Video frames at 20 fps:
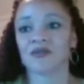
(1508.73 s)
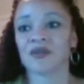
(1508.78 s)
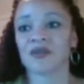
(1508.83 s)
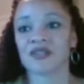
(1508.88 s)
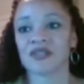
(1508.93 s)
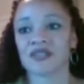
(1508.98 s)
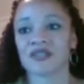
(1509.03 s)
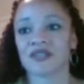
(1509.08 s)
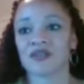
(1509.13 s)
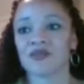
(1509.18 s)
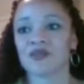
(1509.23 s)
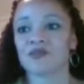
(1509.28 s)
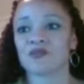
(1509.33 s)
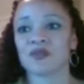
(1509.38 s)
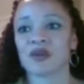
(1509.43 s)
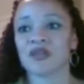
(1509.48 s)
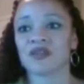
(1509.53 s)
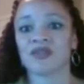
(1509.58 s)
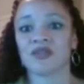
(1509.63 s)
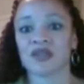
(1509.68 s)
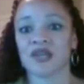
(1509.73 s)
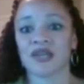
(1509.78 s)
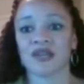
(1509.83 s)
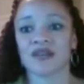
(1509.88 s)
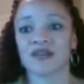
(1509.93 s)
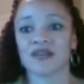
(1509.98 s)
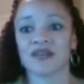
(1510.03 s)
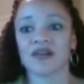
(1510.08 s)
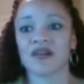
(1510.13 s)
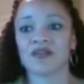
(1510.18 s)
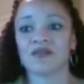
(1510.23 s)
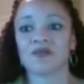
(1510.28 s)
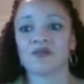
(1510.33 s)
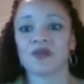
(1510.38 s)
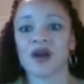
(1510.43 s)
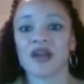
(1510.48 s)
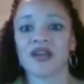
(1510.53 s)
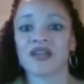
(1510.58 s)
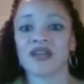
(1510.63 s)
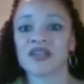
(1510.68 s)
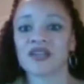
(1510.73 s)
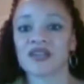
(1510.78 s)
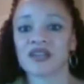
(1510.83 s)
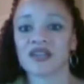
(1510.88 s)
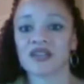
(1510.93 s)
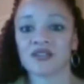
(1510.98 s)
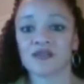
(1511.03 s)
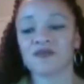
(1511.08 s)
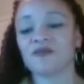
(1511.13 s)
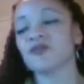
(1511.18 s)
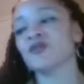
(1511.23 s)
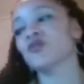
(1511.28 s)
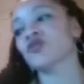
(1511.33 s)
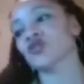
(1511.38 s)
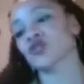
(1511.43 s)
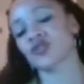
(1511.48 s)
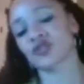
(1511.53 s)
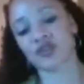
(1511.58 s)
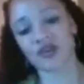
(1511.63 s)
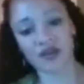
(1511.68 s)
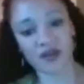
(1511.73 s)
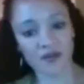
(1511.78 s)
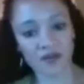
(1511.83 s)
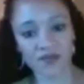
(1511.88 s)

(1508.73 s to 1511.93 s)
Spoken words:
we could still speculate on why he, in the future,